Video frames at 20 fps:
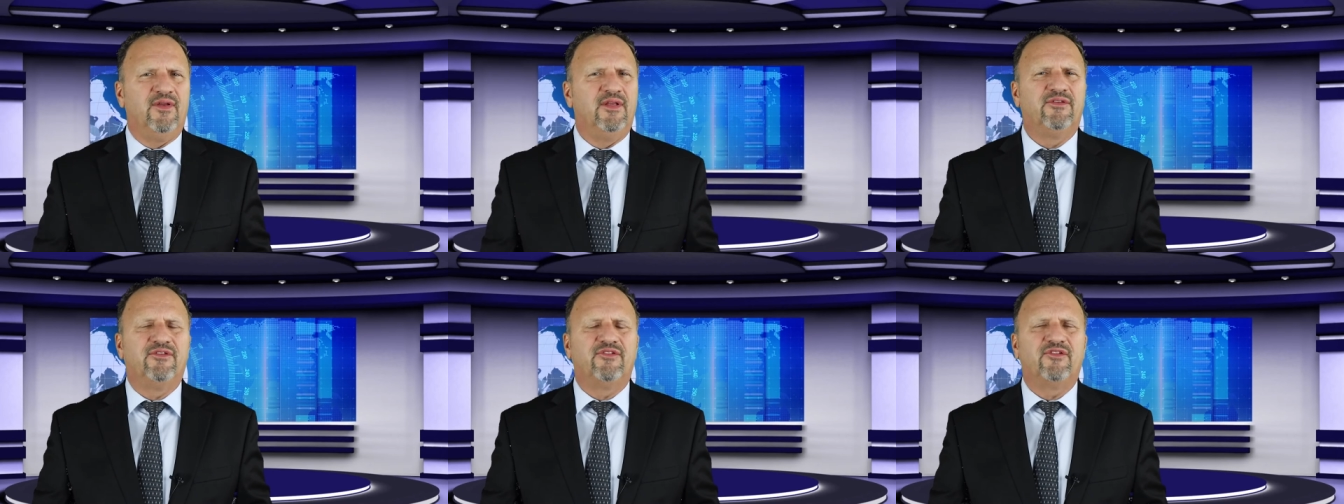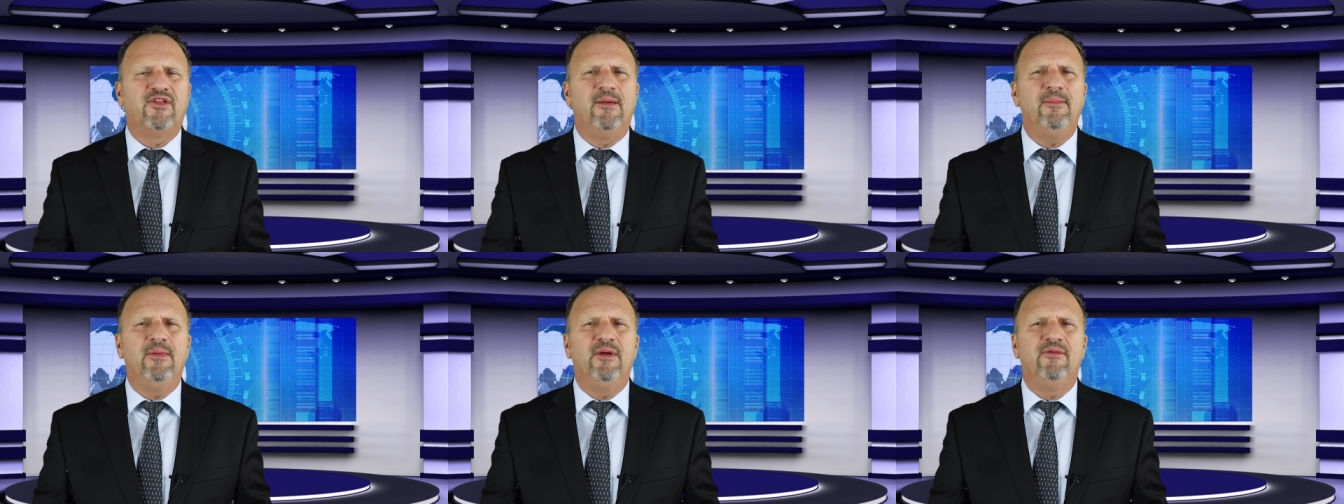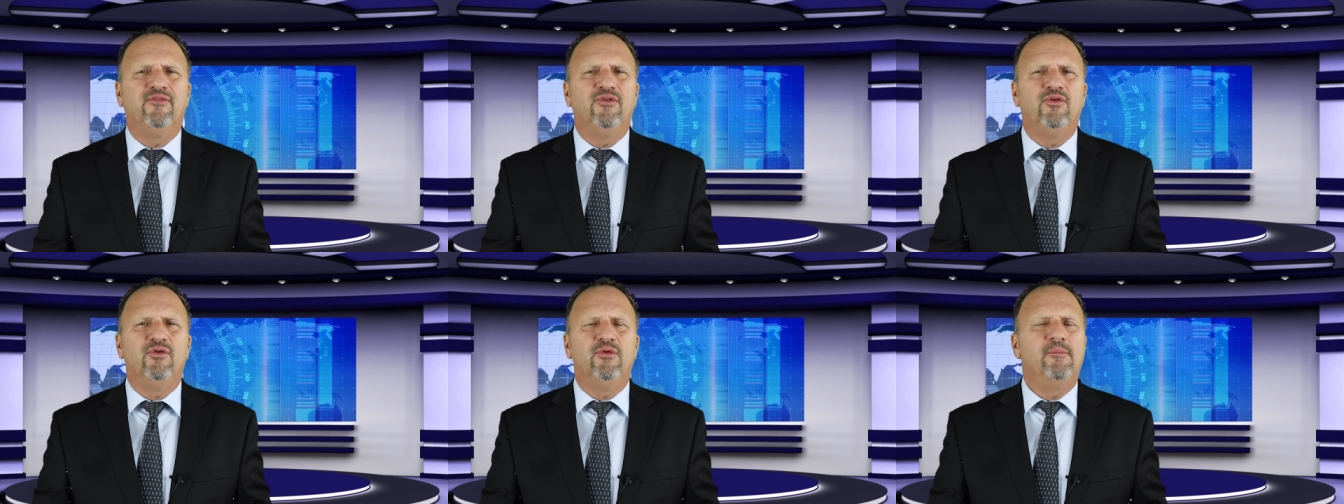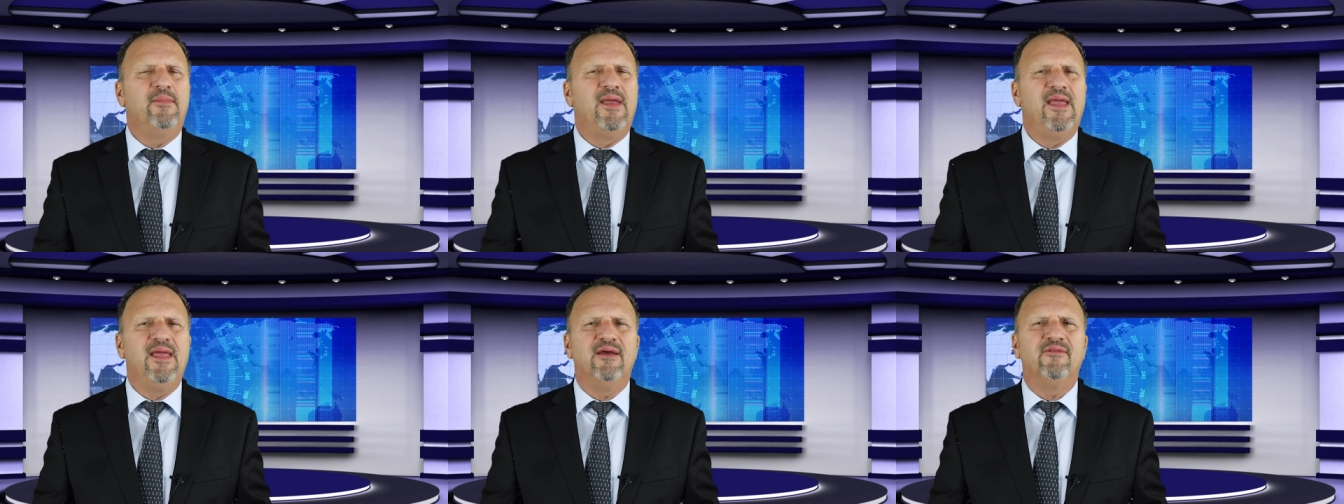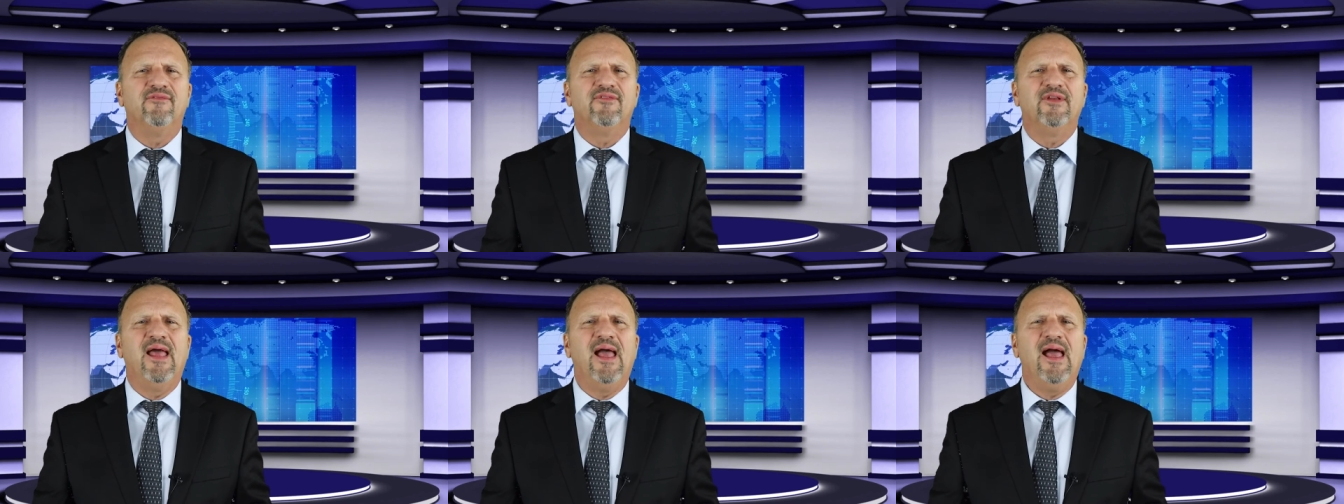and some of you may
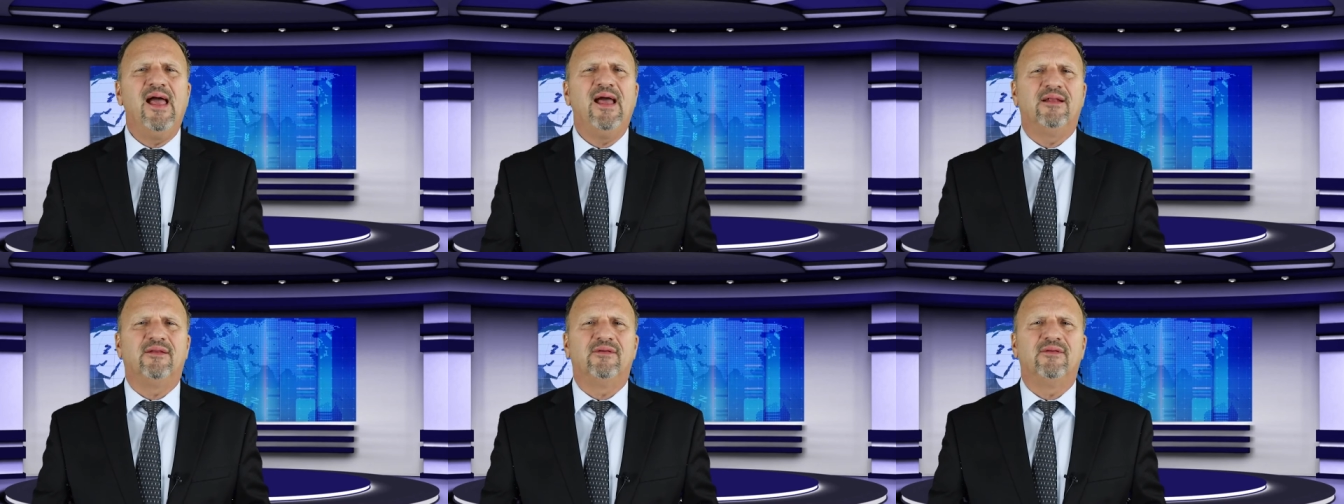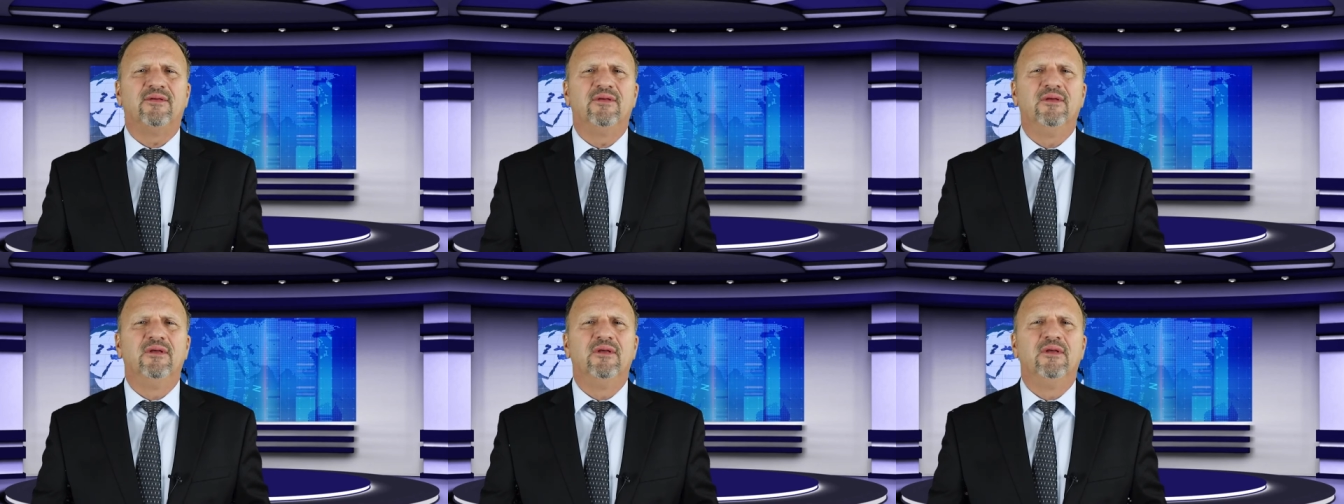have not.